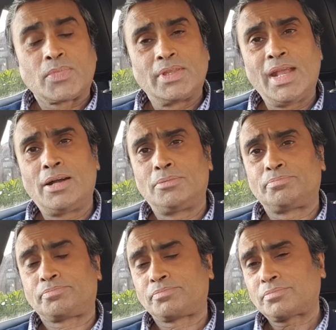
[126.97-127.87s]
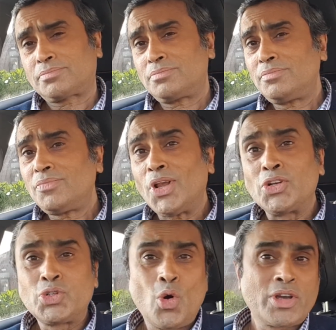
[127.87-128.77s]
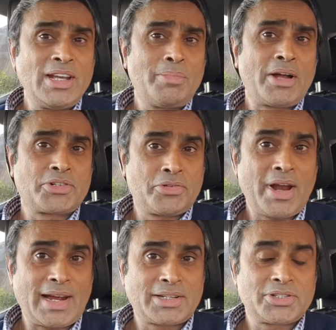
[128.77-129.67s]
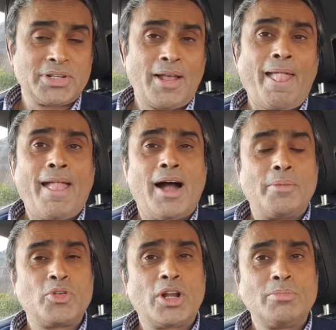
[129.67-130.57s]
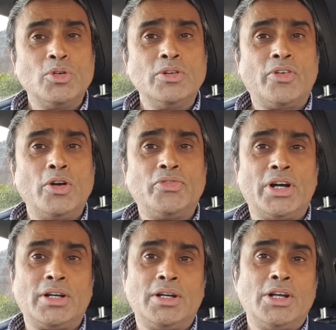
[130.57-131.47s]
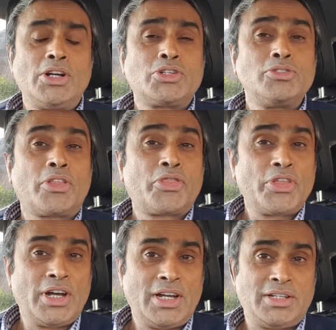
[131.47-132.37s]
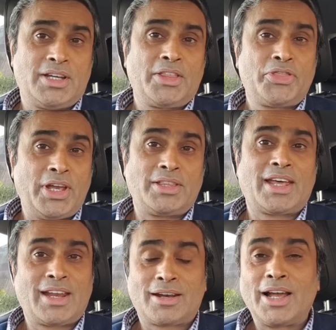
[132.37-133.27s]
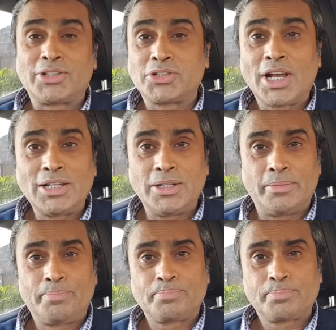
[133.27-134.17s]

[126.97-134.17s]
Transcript: Now, talking about cracks, I'm going to move over to the third thing that I'd like to tell you.